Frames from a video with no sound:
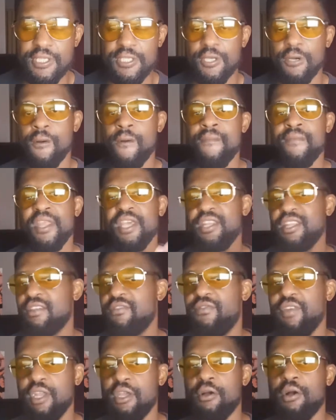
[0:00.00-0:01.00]
So in
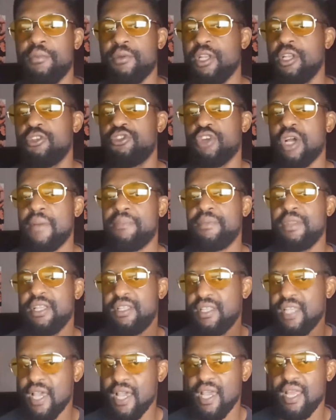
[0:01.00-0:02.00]
this video, I'm going to drop the
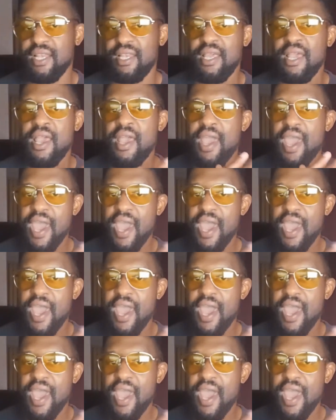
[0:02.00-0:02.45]
10